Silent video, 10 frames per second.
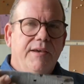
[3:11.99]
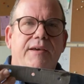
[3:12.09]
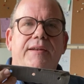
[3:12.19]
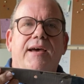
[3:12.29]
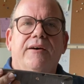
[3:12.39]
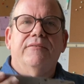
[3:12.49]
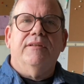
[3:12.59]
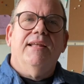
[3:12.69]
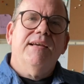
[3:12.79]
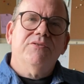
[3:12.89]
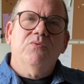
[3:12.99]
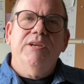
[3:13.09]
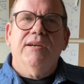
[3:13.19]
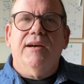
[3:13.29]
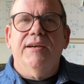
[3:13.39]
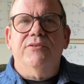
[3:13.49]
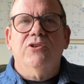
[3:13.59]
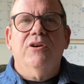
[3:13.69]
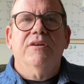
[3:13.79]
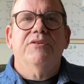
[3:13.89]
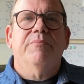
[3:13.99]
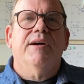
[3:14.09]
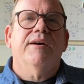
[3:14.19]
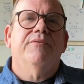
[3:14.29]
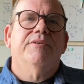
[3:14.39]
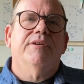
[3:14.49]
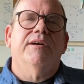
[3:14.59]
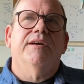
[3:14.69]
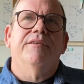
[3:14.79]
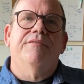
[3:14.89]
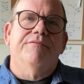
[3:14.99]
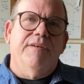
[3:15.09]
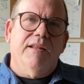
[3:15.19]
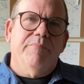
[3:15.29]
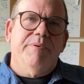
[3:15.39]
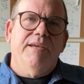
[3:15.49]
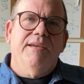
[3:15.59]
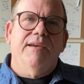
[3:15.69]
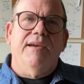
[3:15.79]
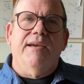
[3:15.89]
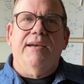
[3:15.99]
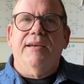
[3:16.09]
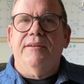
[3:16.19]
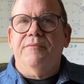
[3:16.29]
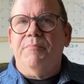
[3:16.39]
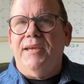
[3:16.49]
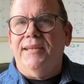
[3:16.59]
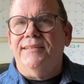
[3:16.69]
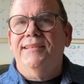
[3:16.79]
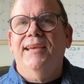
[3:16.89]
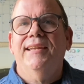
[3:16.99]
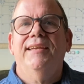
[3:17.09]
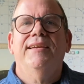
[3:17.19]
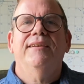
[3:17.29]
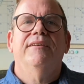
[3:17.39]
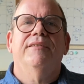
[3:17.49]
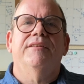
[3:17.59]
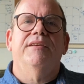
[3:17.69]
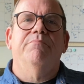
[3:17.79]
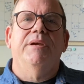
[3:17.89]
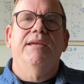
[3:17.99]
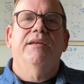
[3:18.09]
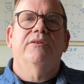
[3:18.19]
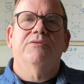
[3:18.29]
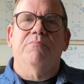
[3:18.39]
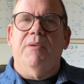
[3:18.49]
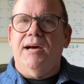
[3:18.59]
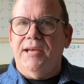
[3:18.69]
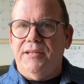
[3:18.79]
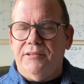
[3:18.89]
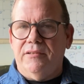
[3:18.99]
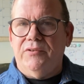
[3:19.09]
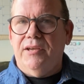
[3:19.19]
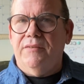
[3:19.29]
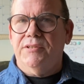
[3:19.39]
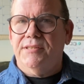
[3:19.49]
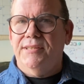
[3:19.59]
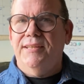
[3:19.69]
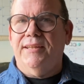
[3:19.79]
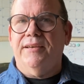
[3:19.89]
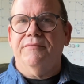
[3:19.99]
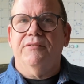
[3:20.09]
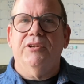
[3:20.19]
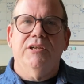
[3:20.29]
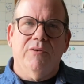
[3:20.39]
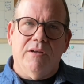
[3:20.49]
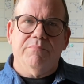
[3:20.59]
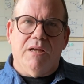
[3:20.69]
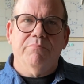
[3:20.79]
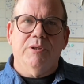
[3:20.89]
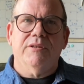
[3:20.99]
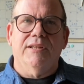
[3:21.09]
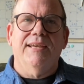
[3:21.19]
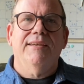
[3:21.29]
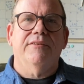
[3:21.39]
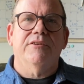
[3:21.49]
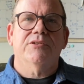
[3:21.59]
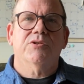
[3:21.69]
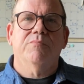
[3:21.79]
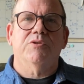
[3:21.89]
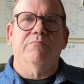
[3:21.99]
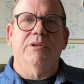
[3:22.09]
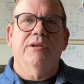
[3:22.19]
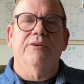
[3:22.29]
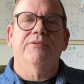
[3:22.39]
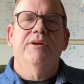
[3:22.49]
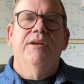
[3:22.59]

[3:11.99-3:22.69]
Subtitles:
Now, last week I talked about developing and maintaining the beginner's mind. And if you haven't seen that video, I'll put the link in the description below.